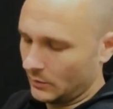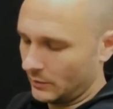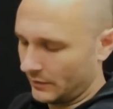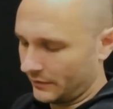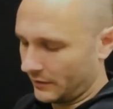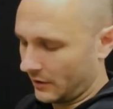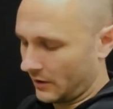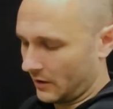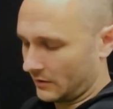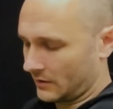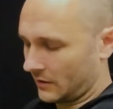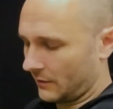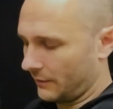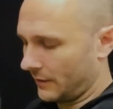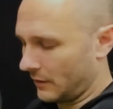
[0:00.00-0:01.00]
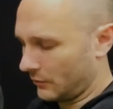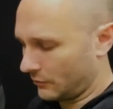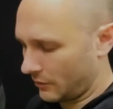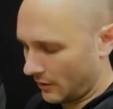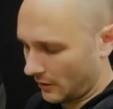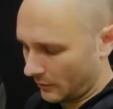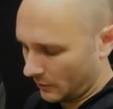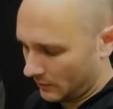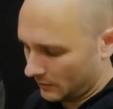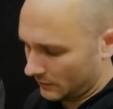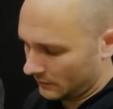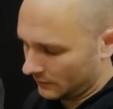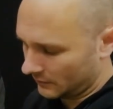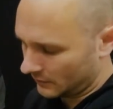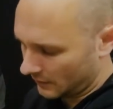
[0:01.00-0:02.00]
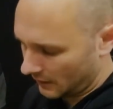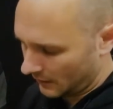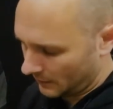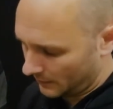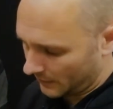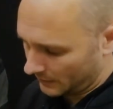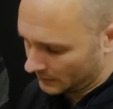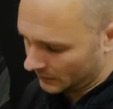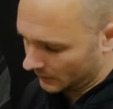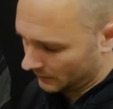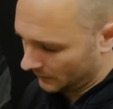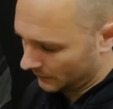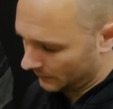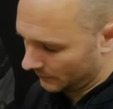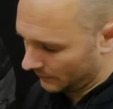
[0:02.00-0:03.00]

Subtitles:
We've got a Velcro at the bottom